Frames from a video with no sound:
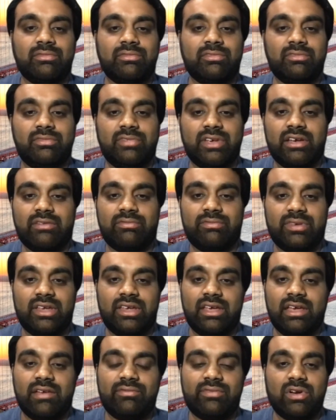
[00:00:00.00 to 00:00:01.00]
where
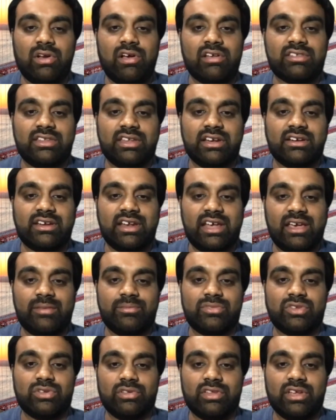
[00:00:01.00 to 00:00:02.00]
we have lost that
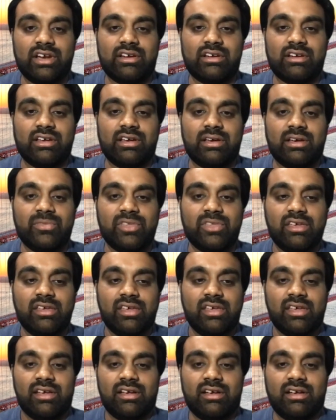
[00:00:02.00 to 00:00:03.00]
time so that
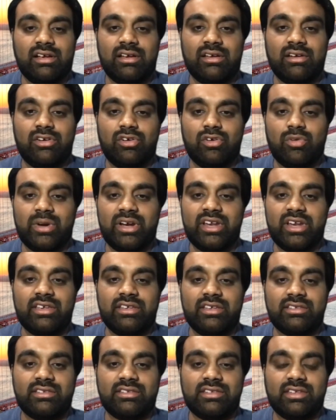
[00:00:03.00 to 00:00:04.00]
nobody
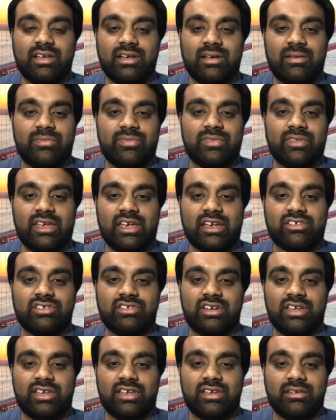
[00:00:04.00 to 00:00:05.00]
is
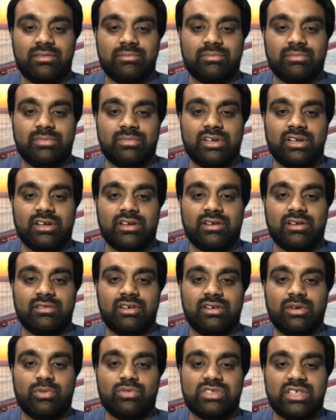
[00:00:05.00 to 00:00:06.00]
actually
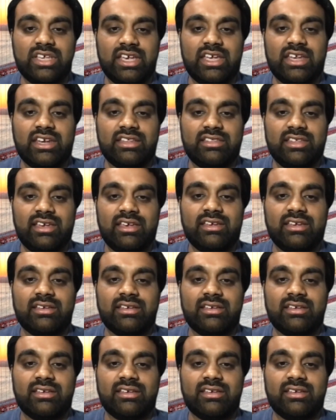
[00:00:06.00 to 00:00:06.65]
losing anything.